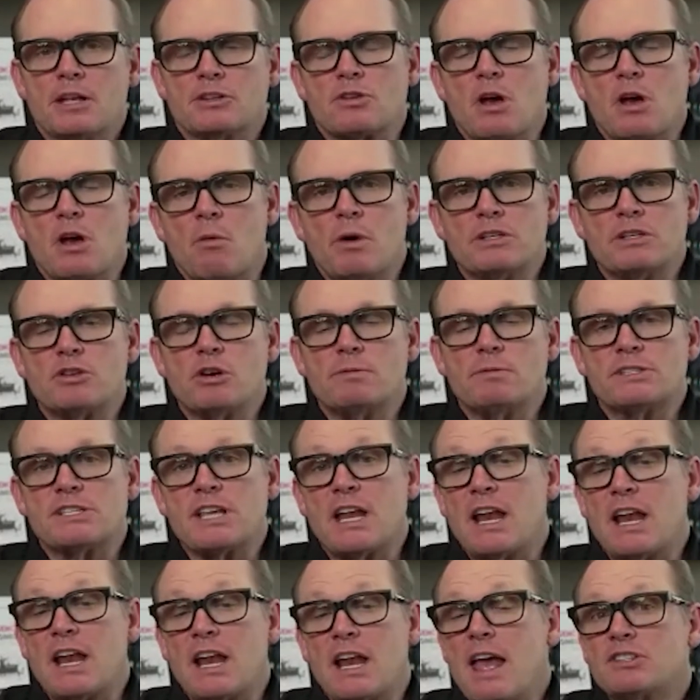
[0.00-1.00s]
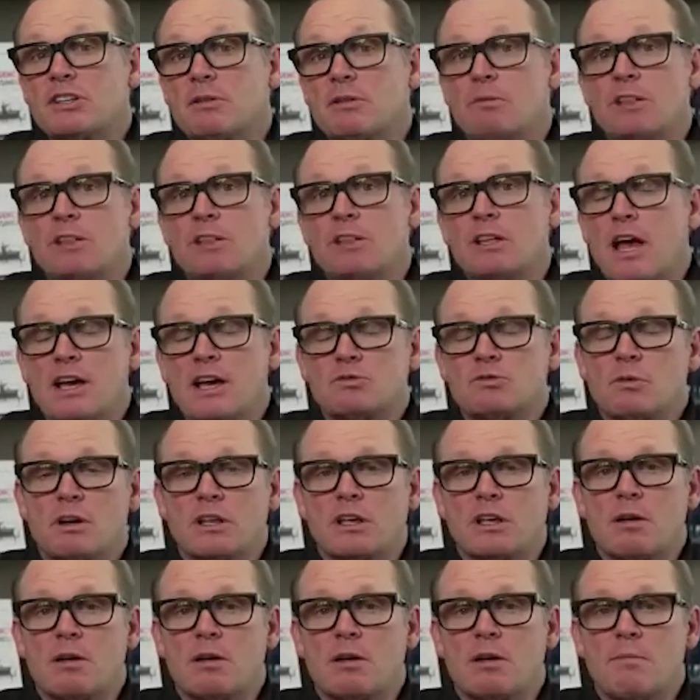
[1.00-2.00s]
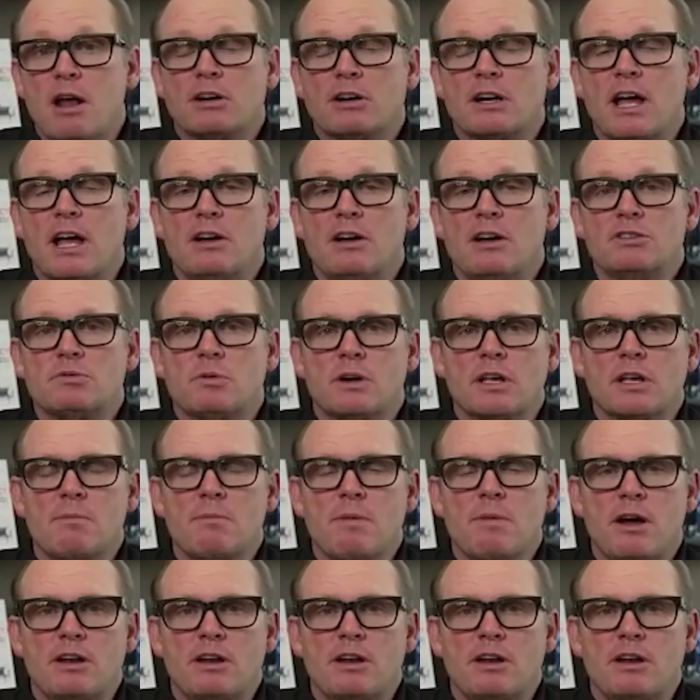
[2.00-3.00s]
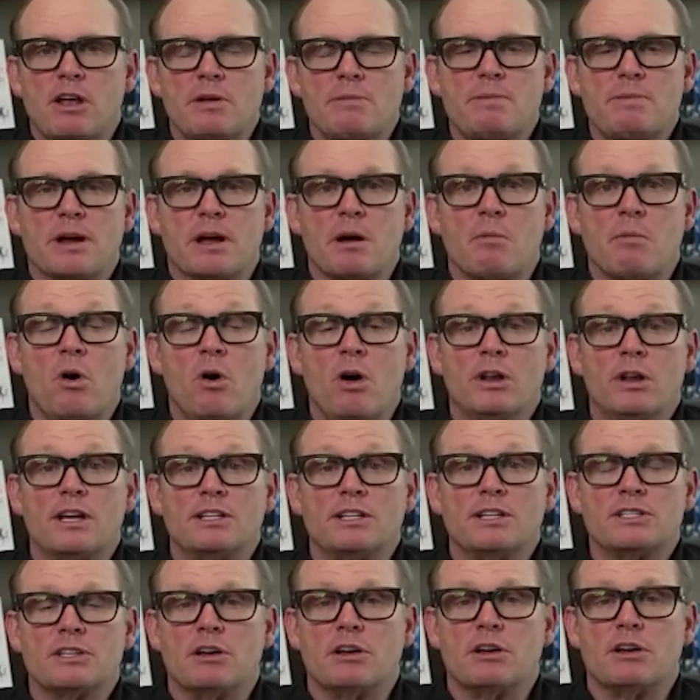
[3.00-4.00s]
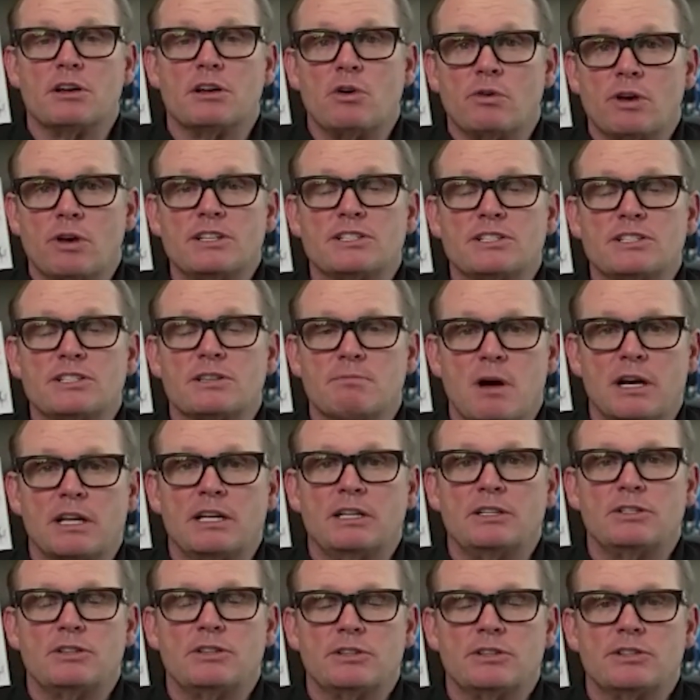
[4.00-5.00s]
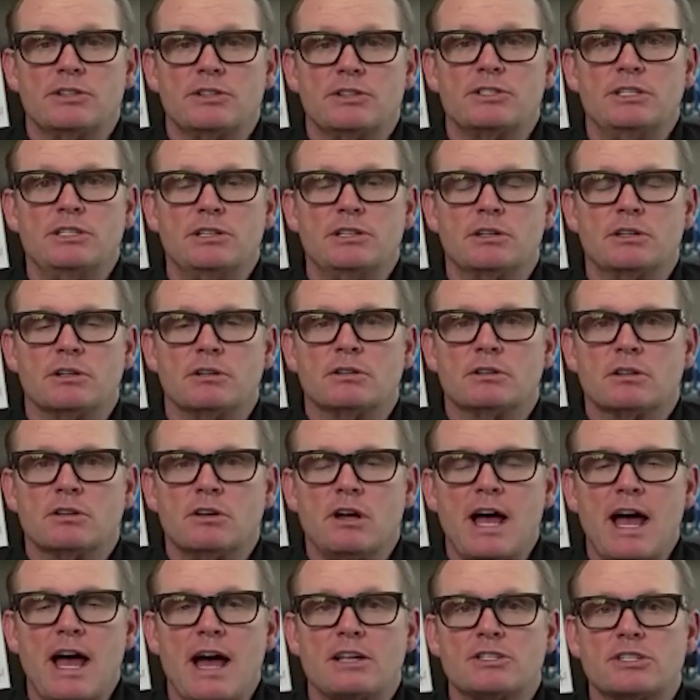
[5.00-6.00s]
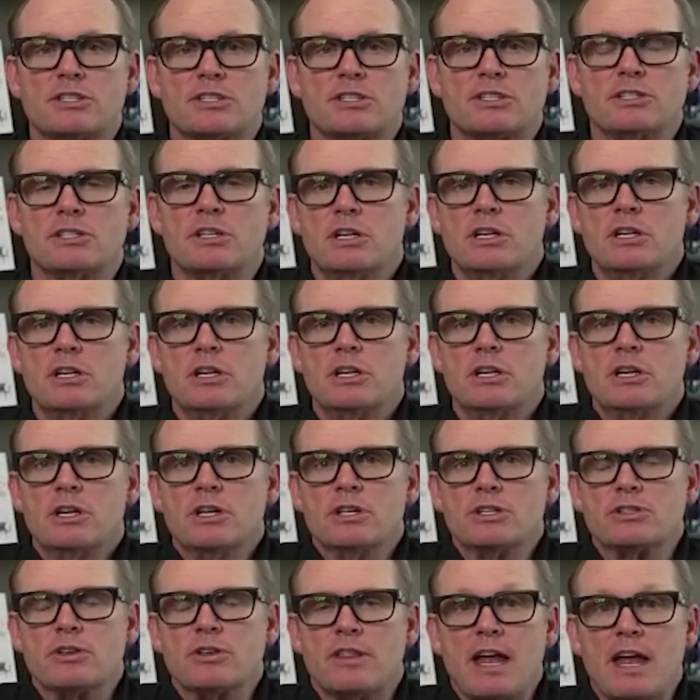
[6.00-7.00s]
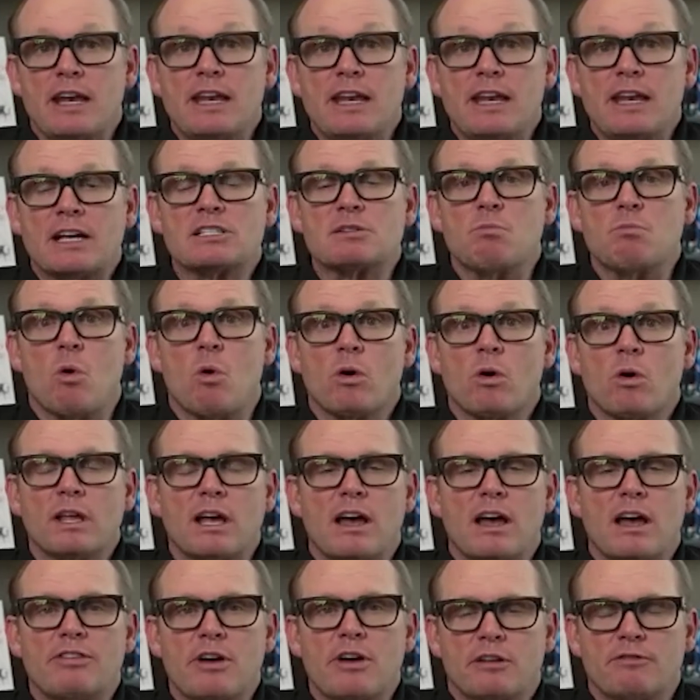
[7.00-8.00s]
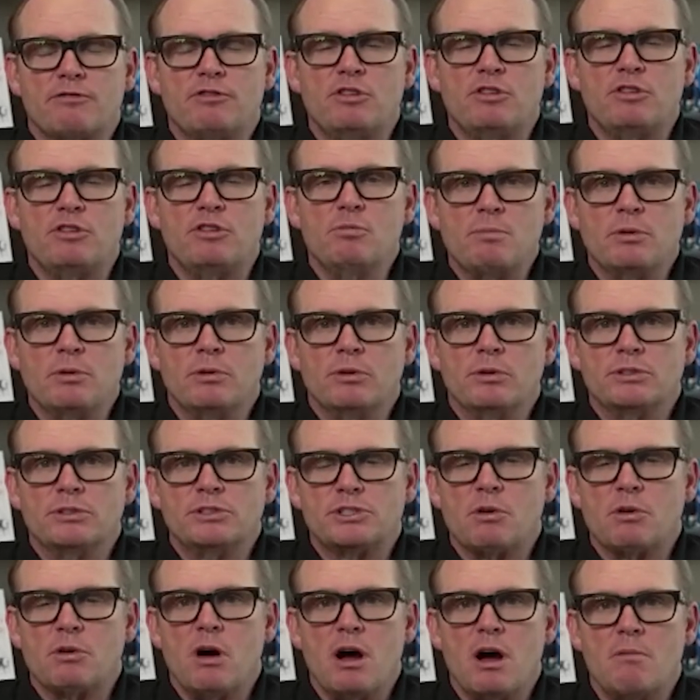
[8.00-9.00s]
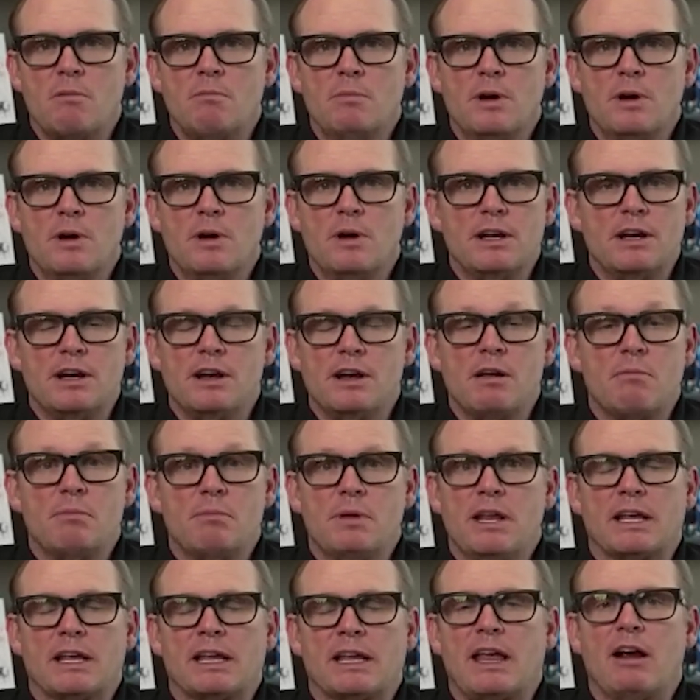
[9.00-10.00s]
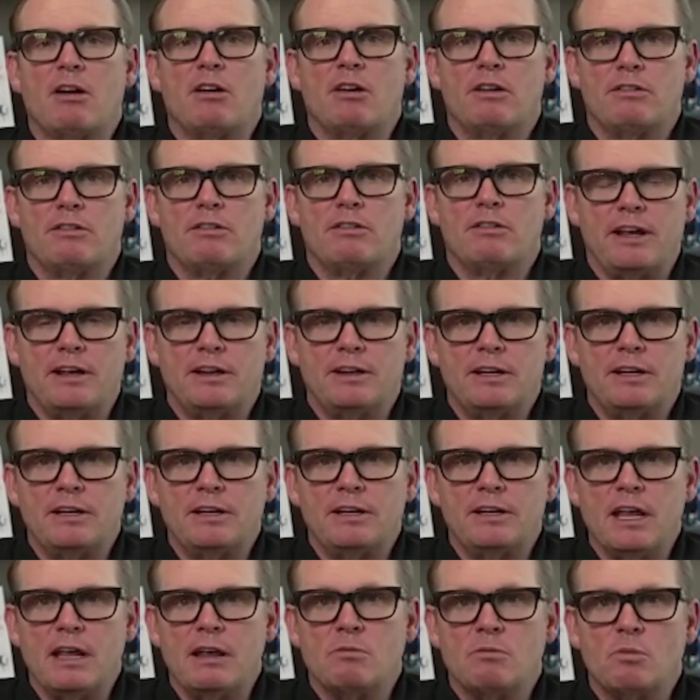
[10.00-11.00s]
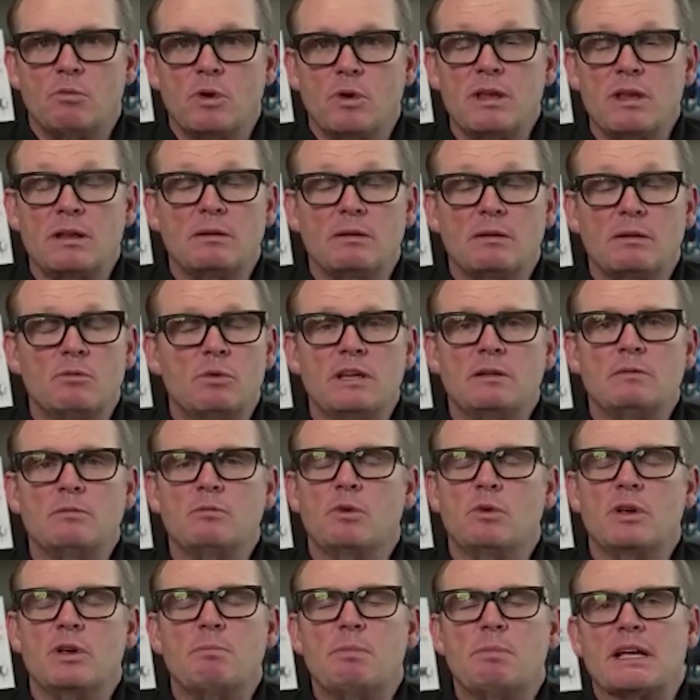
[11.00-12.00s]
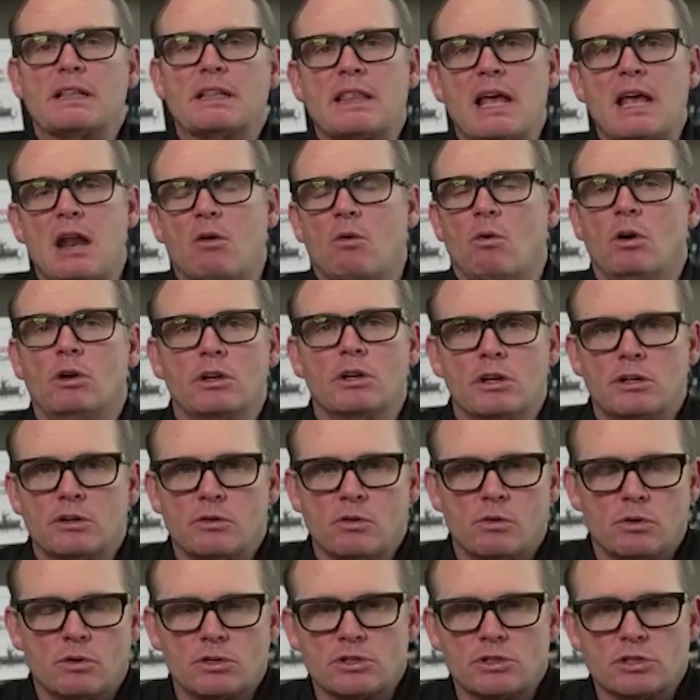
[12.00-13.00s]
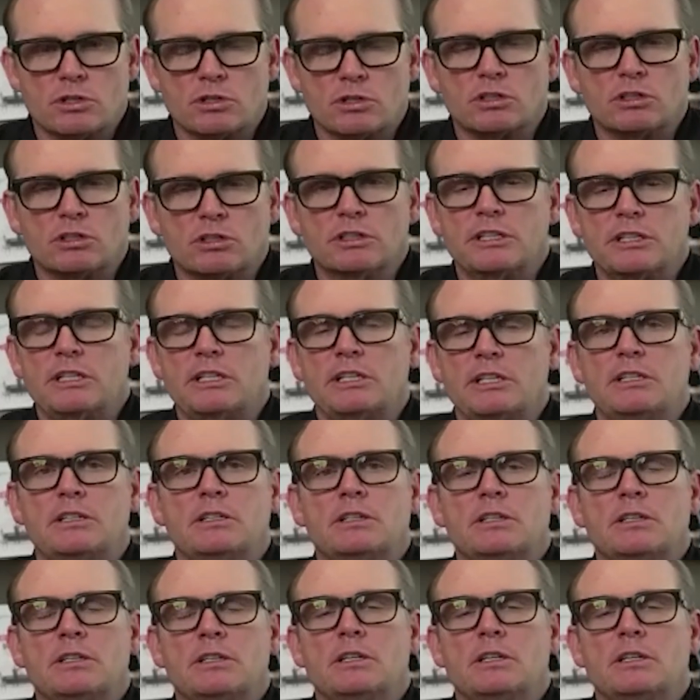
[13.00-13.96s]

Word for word: And so I went to them and said, Hey, if some of the guys want to come out or gals want to come out and help me pick up walnuts, I'll donate some money to the senior class. And so that next morning i thought a few people would show up but it ended up being a caravan and and we we we picked that walnut orchard clean